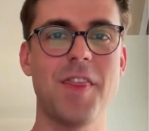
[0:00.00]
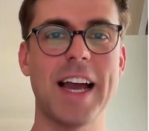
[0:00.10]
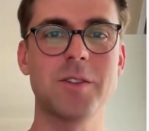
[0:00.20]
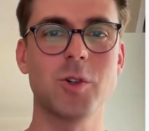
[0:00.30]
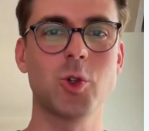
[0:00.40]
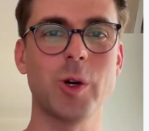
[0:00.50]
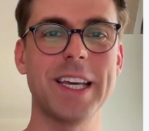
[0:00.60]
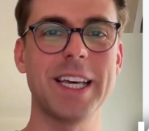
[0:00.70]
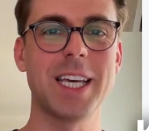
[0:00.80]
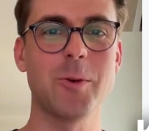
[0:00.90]
Thanks for
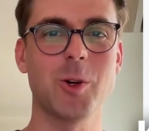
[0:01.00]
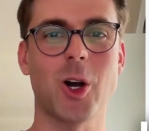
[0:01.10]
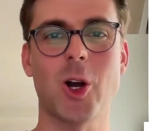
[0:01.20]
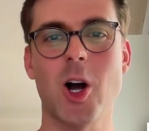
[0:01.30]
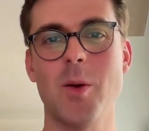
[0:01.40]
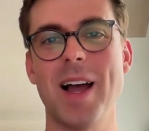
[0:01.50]
joining keyword.com,